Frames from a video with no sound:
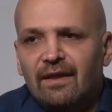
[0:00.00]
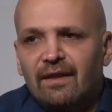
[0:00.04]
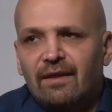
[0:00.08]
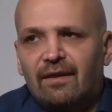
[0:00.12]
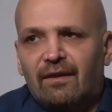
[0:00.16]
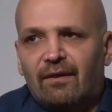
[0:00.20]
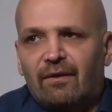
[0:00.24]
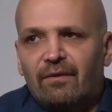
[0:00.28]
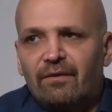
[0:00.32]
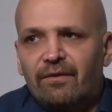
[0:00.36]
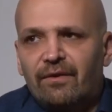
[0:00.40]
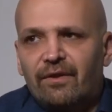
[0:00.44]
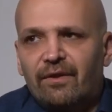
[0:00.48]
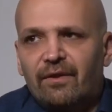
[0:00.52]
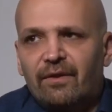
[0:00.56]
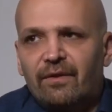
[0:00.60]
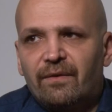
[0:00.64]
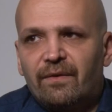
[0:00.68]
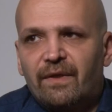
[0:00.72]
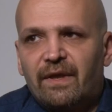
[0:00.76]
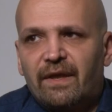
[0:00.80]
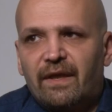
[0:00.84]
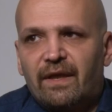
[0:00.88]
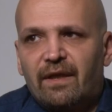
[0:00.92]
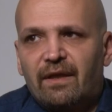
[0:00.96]
although
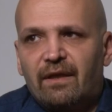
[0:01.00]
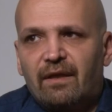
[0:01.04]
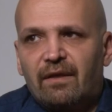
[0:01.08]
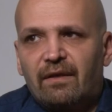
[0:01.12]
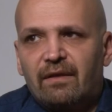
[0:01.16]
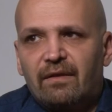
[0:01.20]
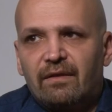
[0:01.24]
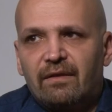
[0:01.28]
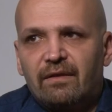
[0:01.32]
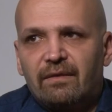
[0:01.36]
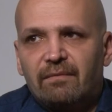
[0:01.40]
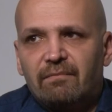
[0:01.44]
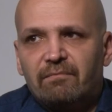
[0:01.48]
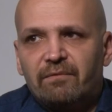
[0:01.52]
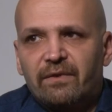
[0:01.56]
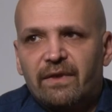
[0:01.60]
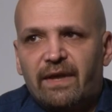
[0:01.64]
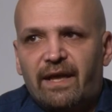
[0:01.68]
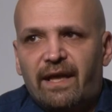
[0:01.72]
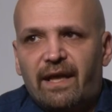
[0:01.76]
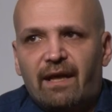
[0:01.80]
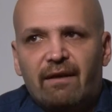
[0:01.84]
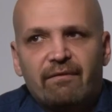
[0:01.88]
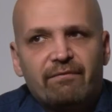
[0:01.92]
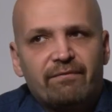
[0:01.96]
they, are, they
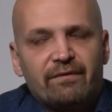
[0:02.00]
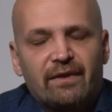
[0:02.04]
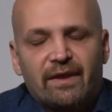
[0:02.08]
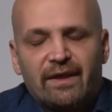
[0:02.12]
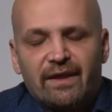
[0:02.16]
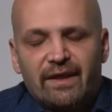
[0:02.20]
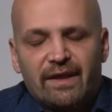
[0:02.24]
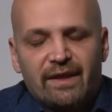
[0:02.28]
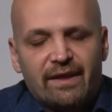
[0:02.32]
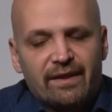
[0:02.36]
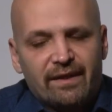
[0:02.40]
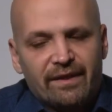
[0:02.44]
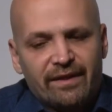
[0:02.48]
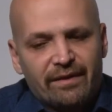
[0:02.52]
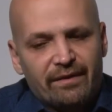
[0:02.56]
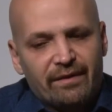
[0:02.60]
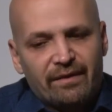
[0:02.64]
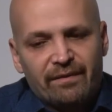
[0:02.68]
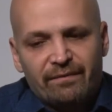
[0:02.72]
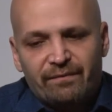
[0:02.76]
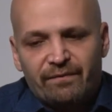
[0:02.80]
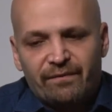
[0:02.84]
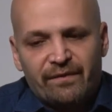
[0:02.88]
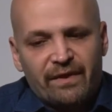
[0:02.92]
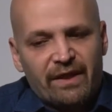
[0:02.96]
have like a
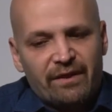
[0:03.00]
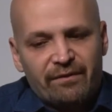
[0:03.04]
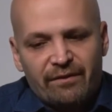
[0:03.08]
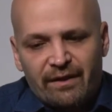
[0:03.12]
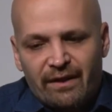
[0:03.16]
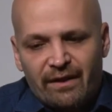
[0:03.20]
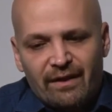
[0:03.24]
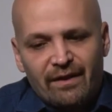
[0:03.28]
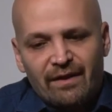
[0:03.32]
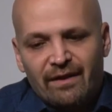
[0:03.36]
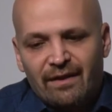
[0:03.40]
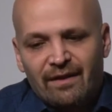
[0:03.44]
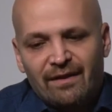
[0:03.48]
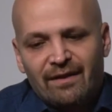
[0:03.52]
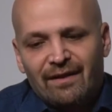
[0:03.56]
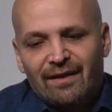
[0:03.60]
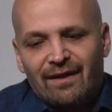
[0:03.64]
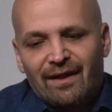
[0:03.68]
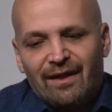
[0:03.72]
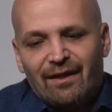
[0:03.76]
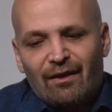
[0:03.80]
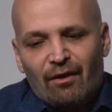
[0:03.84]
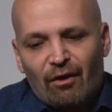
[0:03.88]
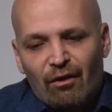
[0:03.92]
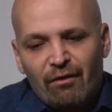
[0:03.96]
very
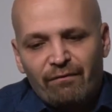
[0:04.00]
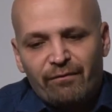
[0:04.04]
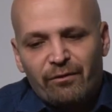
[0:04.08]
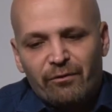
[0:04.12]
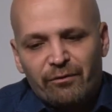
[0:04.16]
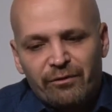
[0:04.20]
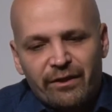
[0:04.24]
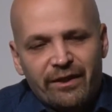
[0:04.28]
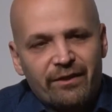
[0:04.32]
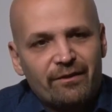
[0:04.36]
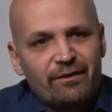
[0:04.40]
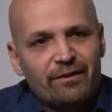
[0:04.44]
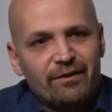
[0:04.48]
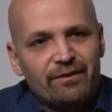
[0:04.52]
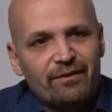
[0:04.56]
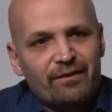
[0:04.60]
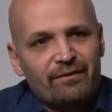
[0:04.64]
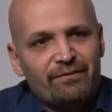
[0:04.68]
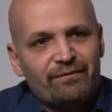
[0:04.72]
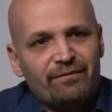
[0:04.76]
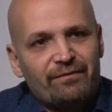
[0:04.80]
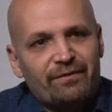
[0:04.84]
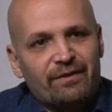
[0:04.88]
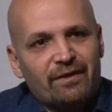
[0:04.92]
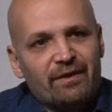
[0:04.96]
awful record
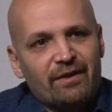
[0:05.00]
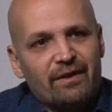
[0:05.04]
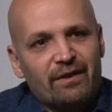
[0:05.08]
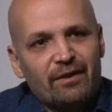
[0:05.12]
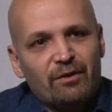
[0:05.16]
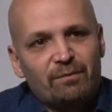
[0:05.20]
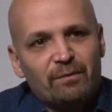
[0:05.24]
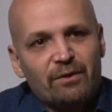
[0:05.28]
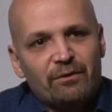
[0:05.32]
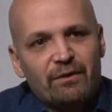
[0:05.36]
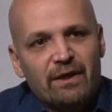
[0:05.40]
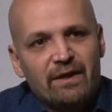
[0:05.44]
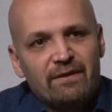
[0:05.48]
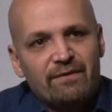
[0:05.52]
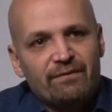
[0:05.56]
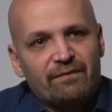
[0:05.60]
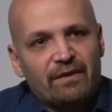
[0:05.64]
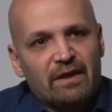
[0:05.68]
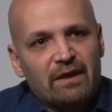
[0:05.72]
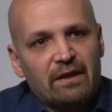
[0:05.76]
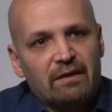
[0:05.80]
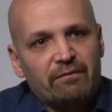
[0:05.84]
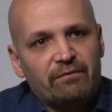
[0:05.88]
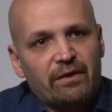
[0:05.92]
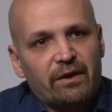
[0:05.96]
of uh, human rights
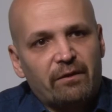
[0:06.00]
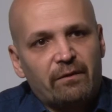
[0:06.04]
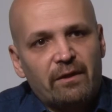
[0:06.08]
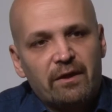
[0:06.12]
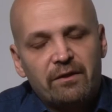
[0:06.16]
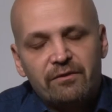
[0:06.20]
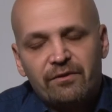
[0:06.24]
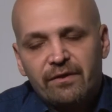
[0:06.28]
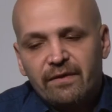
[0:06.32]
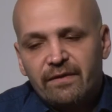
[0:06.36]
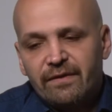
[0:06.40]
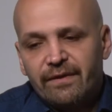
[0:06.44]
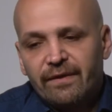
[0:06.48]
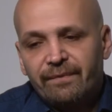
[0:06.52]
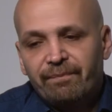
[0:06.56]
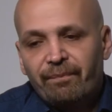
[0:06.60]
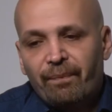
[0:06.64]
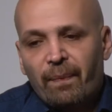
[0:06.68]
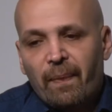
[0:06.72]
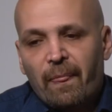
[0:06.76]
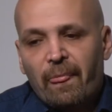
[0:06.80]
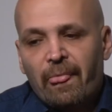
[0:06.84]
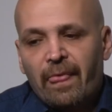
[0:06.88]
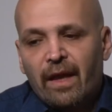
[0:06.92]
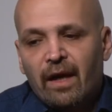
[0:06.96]
violations.
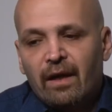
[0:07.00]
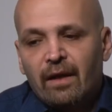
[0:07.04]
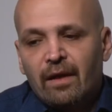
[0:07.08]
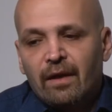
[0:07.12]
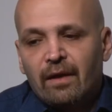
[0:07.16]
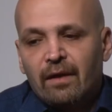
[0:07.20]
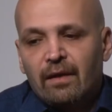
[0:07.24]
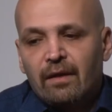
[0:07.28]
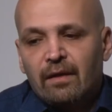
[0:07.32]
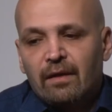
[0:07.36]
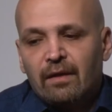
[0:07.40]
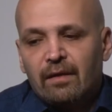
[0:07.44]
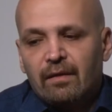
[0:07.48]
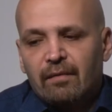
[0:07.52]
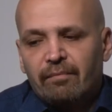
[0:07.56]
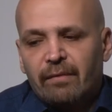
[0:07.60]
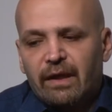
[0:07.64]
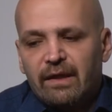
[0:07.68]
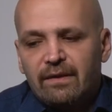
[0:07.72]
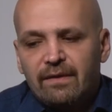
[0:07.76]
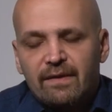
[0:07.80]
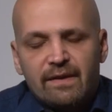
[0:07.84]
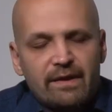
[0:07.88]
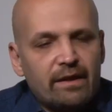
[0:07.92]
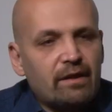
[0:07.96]

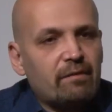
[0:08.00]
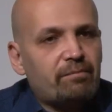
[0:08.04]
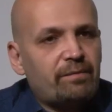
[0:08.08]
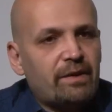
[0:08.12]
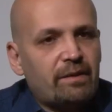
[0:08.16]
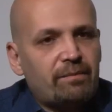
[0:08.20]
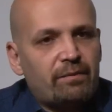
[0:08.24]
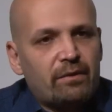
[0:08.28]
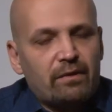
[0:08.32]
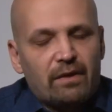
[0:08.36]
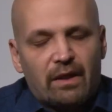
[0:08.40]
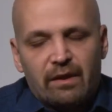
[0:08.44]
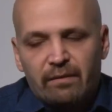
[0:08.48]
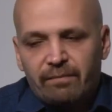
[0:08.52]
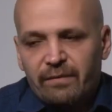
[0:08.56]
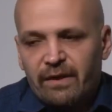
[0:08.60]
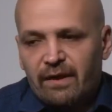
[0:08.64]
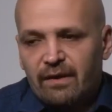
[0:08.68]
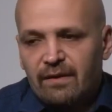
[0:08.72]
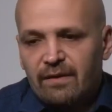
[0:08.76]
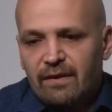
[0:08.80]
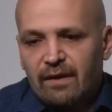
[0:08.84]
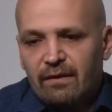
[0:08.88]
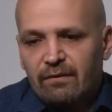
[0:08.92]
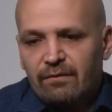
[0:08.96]
But still, people are
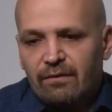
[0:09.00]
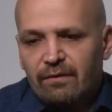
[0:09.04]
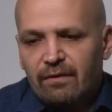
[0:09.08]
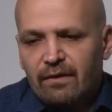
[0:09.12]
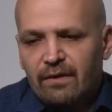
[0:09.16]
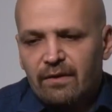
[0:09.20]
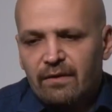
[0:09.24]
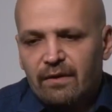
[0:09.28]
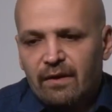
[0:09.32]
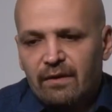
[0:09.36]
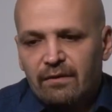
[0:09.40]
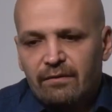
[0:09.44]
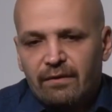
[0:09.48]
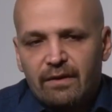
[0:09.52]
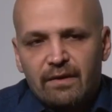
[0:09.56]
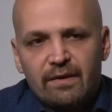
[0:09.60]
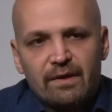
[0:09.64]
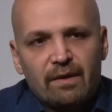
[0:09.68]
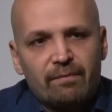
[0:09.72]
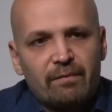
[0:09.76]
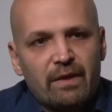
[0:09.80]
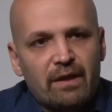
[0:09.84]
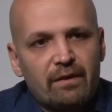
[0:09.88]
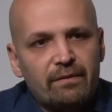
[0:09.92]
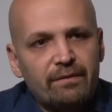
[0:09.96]
being sent to those countries
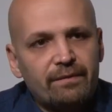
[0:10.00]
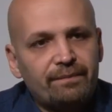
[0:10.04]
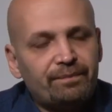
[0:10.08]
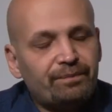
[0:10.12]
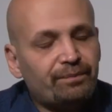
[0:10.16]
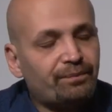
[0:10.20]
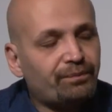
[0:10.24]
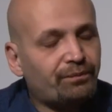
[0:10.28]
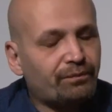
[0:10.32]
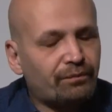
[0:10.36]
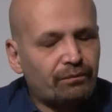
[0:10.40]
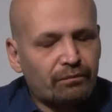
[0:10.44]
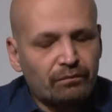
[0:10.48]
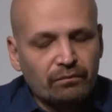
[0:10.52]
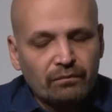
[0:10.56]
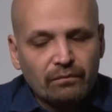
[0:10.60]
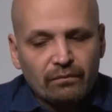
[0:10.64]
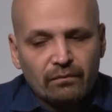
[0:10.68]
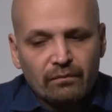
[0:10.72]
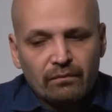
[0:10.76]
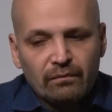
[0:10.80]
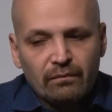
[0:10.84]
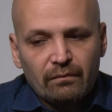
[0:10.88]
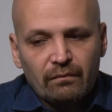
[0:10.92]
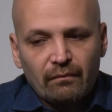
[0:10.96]
somehow.
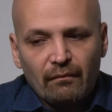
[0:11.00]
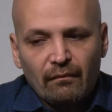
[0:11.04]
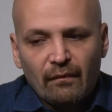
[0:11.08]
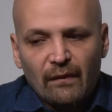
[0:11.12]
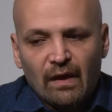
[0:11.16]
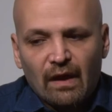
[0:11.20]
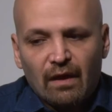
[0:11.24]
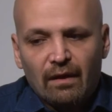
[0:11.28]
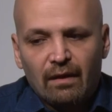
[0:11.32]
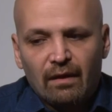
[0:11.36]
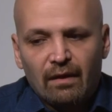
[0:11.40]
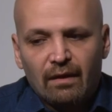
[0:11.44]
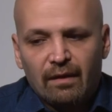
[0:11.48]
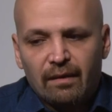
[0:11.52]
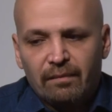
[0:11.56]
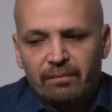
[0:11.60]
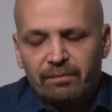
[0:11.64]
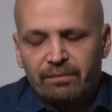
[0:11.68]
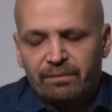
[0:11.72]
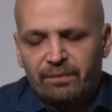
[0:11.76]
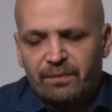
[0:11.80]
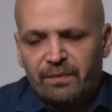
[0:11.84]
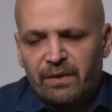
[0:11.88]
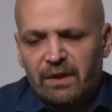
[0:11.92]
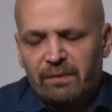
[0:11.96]
Um,
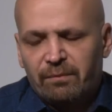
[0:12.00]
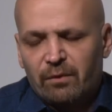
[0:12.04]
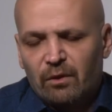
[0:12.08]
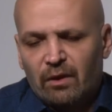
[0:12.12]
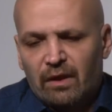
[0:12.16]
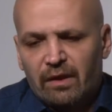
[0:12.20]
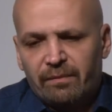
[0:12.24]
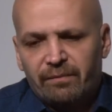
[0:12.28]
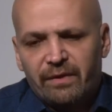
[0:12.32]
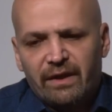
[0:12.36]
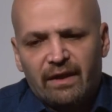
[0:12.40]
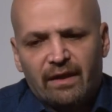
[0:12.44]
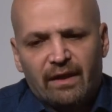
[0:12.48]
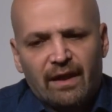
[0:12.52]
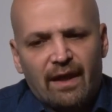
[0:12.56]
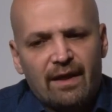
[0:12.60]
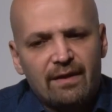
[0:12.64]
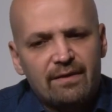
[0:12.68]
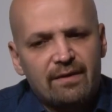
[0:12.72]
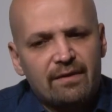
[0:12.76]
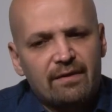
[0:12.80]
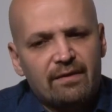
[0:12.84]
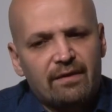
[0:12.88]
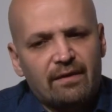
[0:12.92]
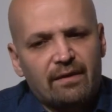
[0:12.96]
people are being
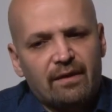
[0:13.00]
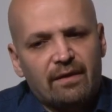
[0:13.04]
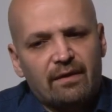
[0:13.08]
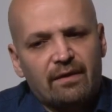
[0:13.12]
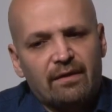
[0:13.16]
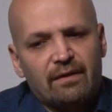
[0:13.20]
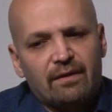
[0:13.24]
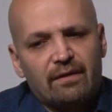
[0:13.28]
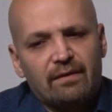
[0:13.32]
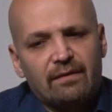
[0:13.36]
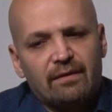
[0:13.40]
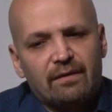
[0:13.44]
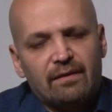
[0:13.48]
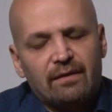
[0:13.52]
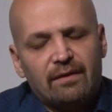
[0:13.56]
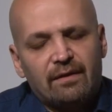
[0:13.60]
asked uh,